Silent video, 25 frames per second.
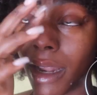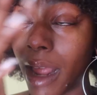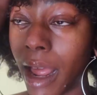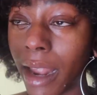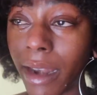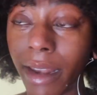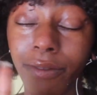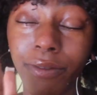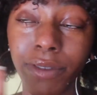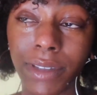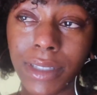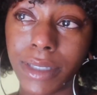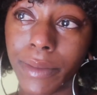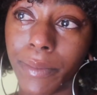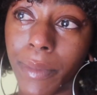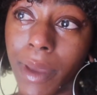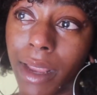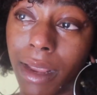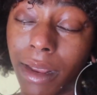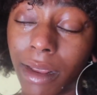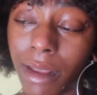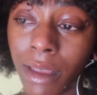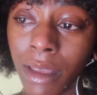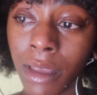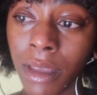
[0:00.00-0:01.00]
not even to
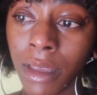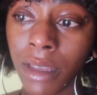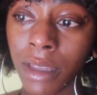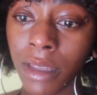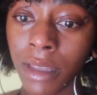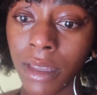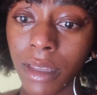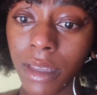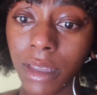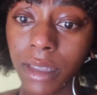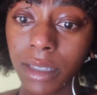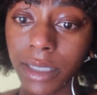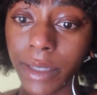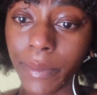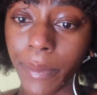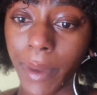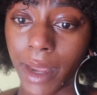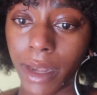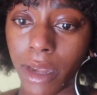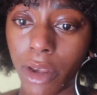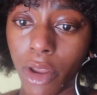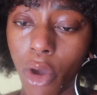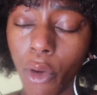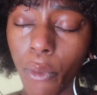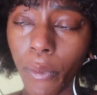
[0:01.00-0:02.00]
my
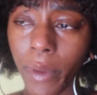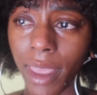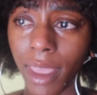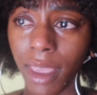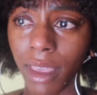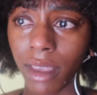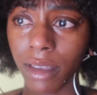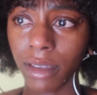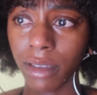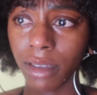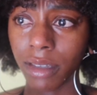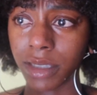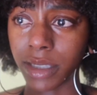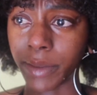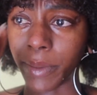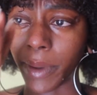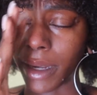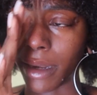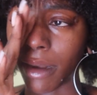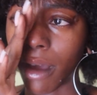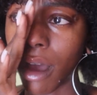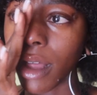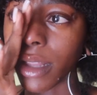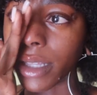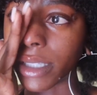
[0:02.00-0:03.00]
knowing, to
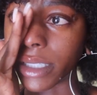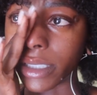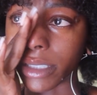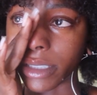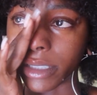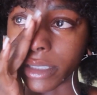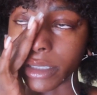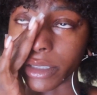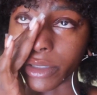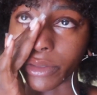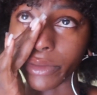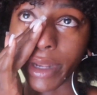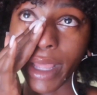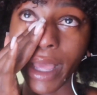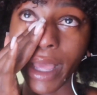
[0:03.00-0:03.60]
my knowledge. And so